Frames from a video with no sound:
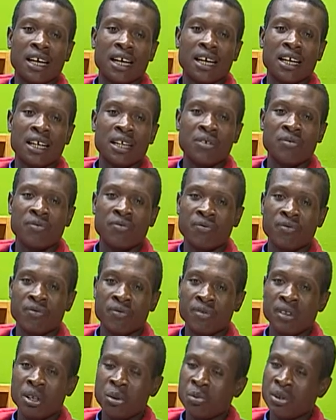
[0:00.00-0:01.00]
If
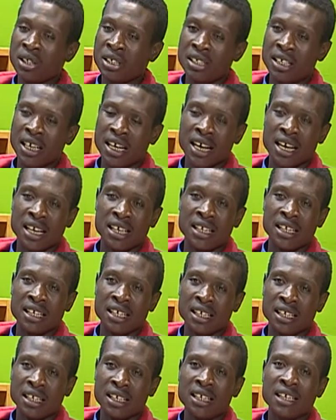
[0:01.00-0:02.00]
the picture I
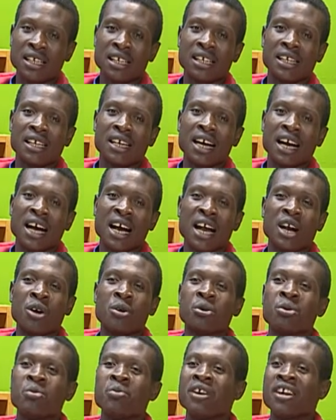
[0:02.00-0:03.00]
did
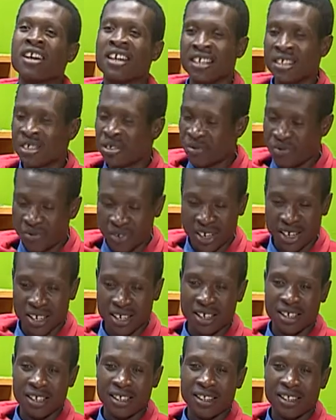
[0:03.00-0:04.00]
cannot be rectified,
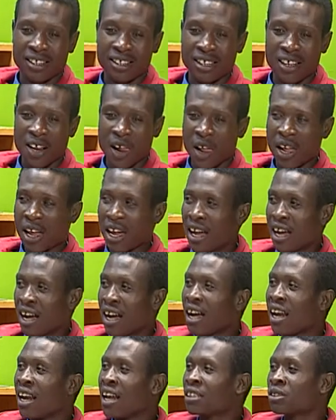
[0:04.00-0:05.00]

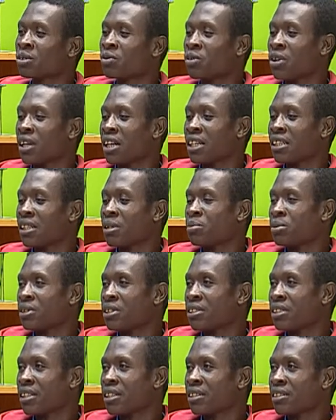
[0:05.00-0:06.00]
I'll ask for another picture.